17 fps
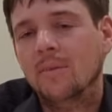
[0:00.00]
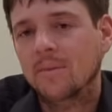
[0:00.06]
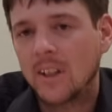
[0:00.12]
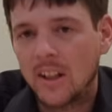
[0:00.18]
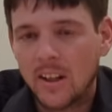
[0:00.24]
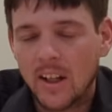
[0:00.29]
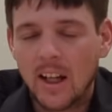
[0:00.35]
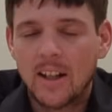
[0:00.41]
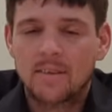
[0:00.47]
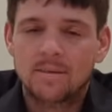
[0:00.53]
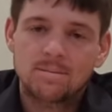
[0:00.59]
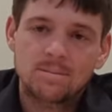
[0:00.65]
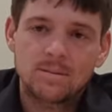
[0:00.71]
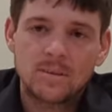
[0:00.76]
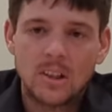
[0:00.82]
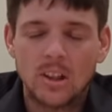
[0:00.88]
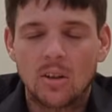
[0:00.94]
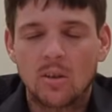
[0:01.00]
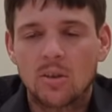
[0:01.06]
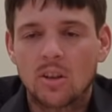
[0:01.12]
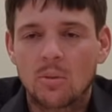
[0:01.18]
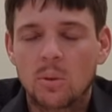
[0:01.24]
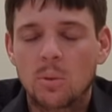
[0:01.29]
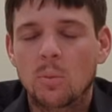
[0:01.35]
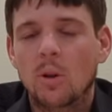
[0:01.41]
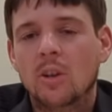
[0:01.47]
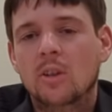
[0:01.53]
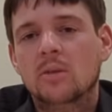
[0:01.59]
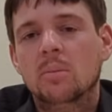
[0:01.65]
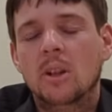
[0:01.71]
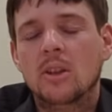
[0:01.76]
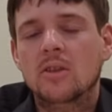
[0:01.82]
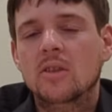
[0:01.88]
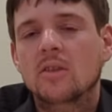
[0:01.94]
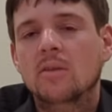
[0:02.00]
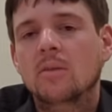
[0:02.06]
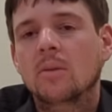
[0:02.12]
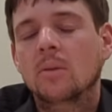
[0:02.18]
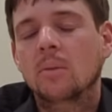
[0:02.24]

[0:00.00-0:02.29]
and that, you know, it's going to be more expensive.